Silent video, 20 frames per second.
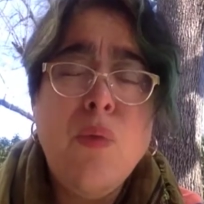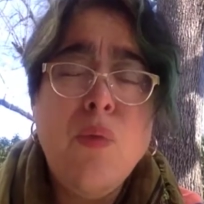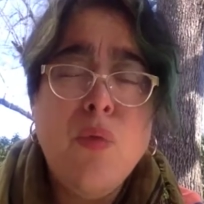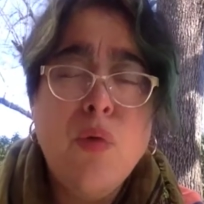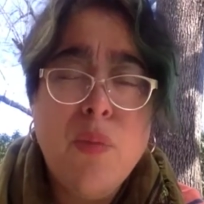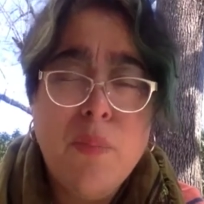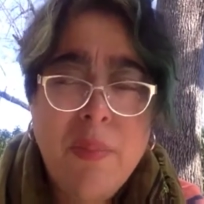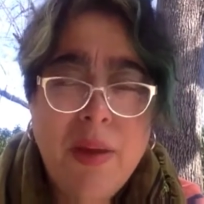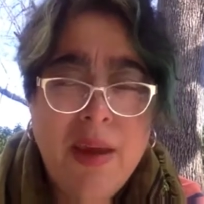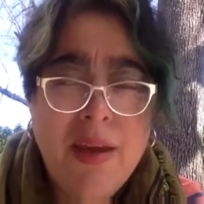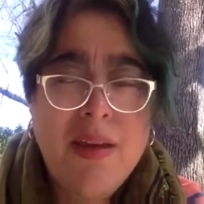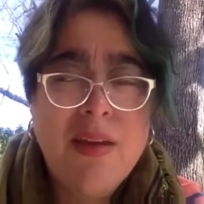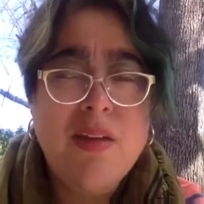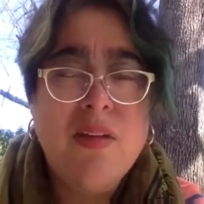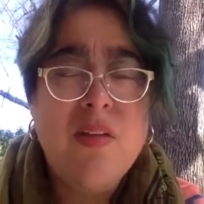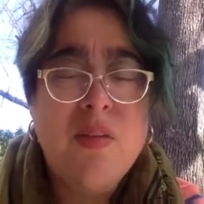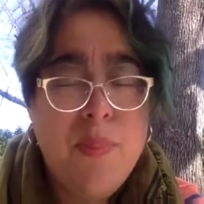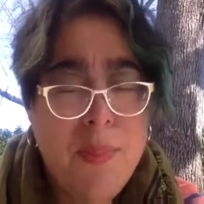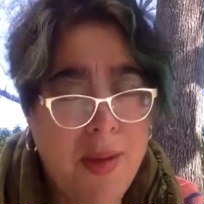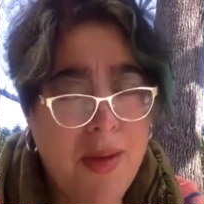we're
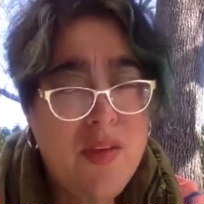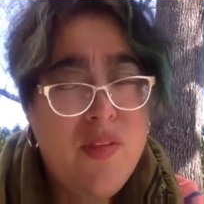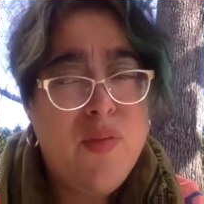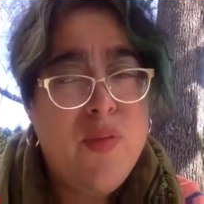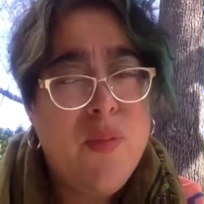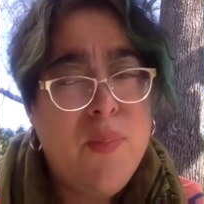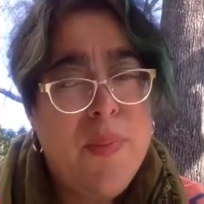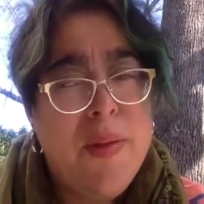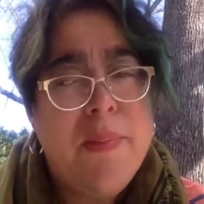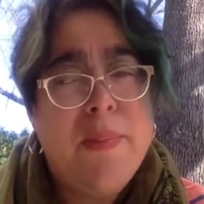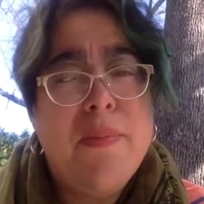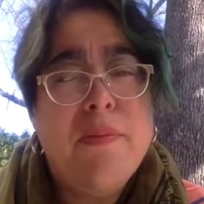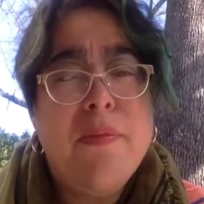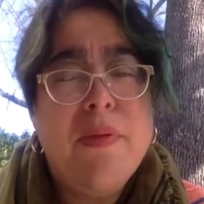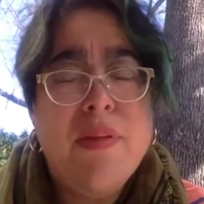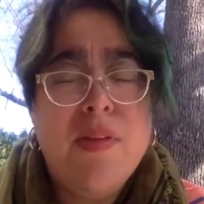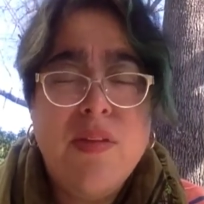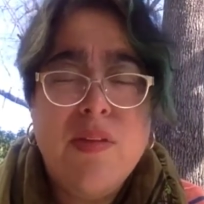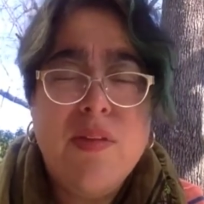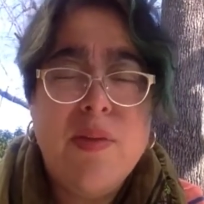making space for people
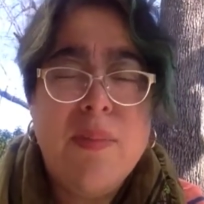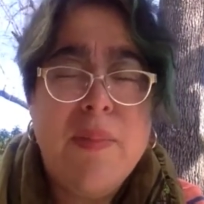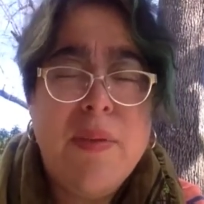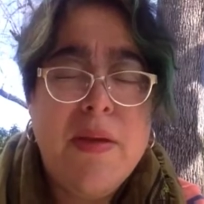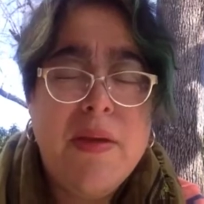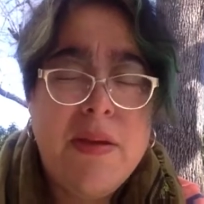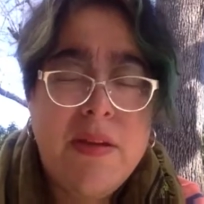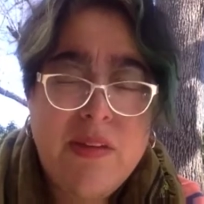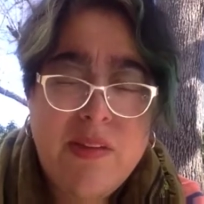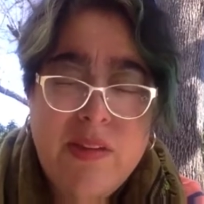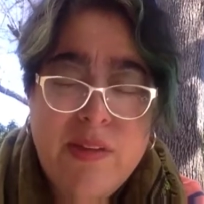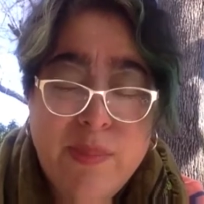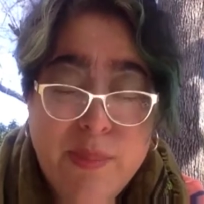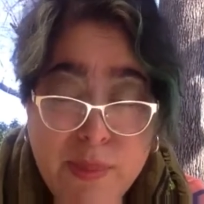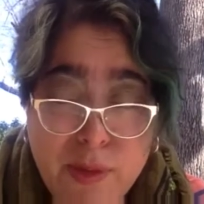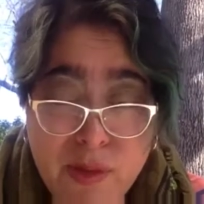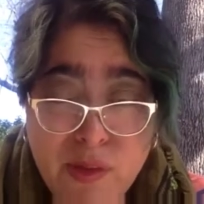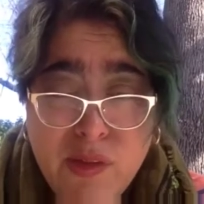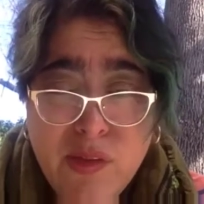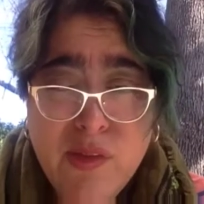with disabilities to
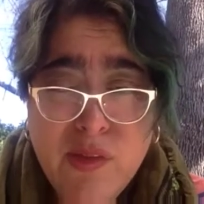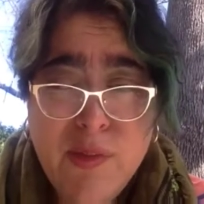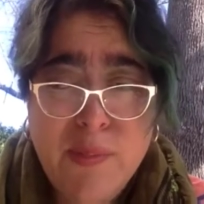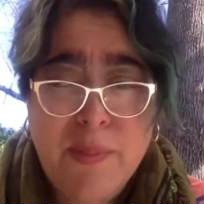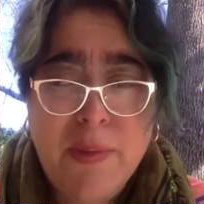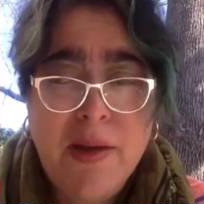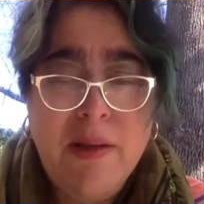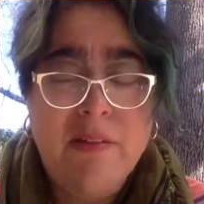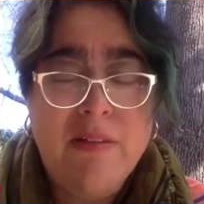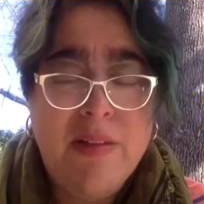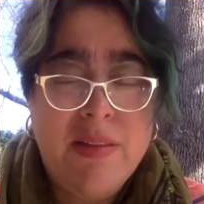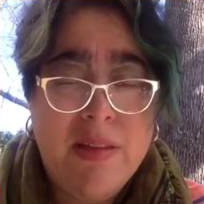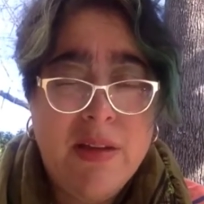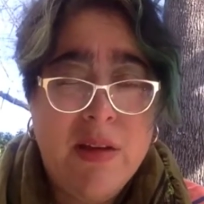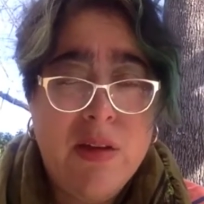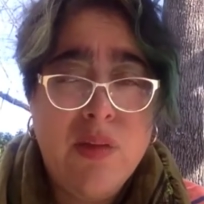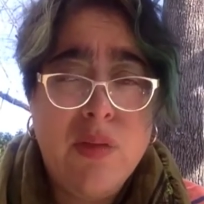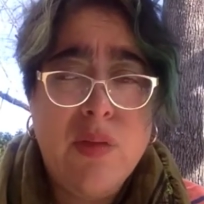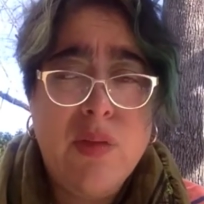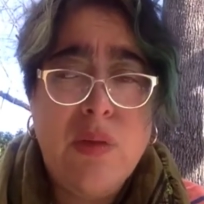participate with
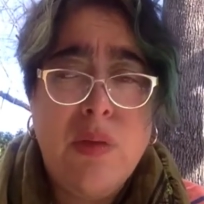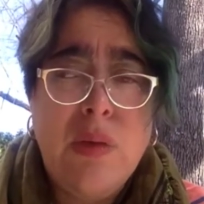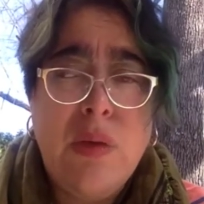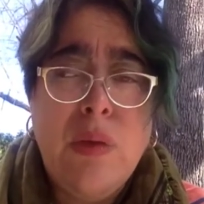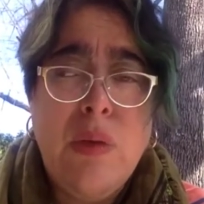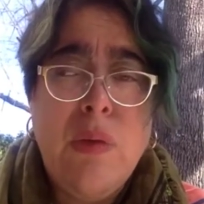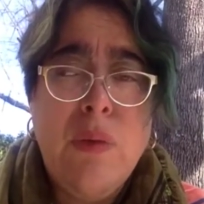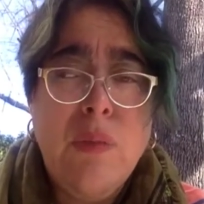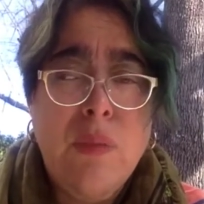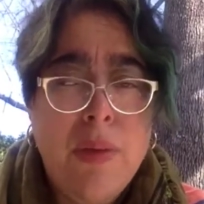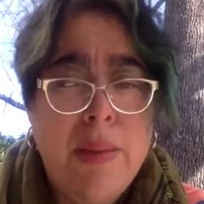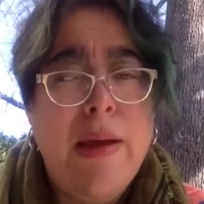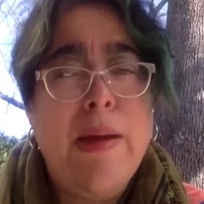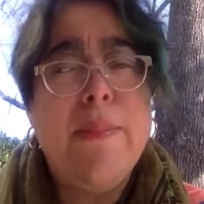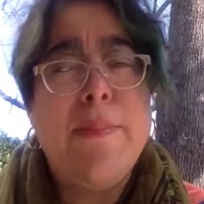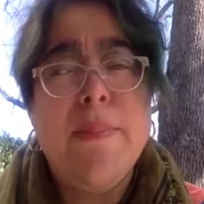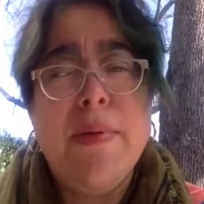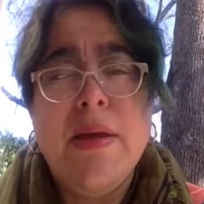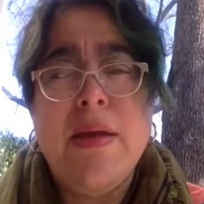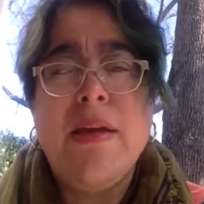us
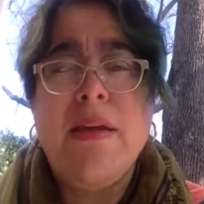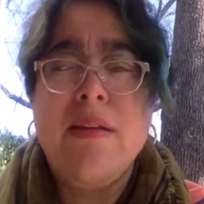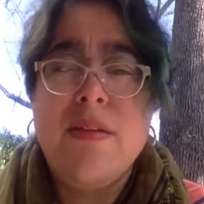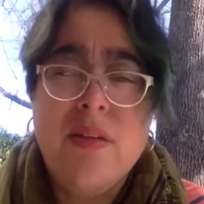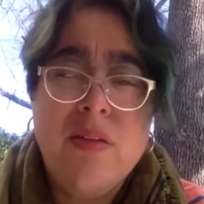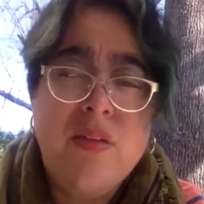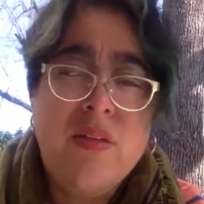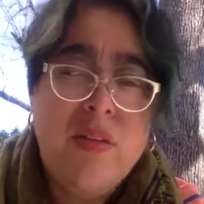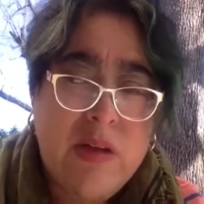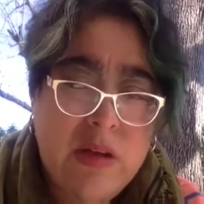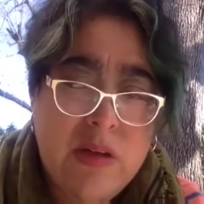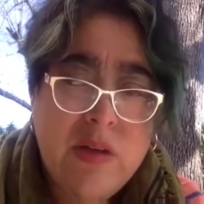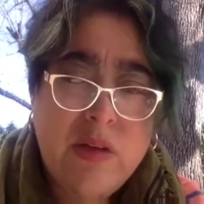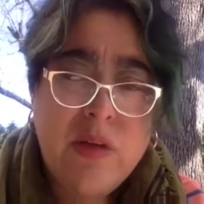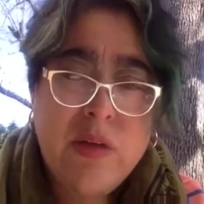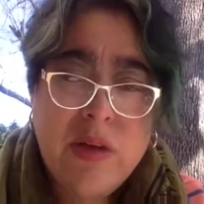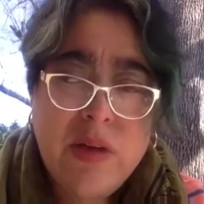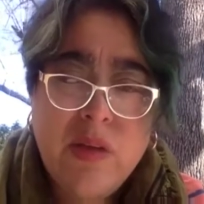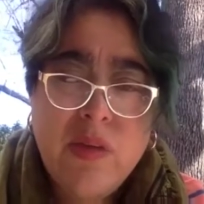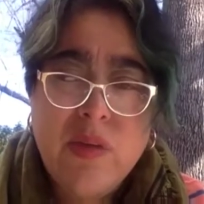without being the
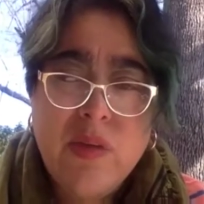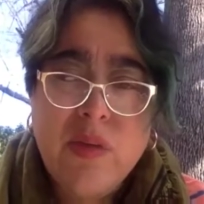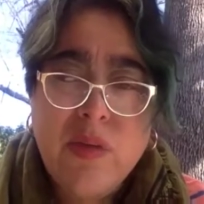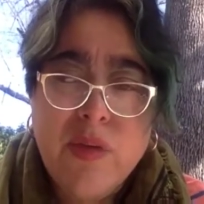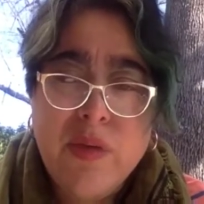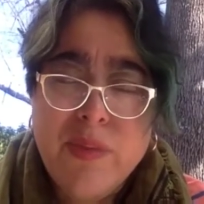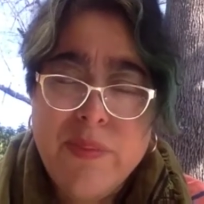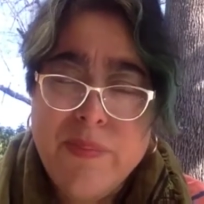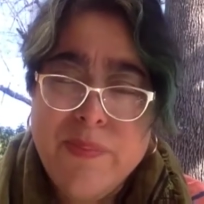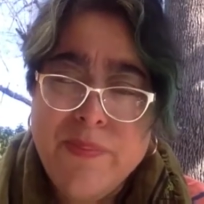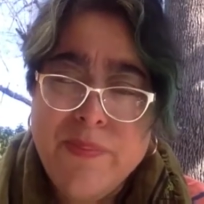standard insult.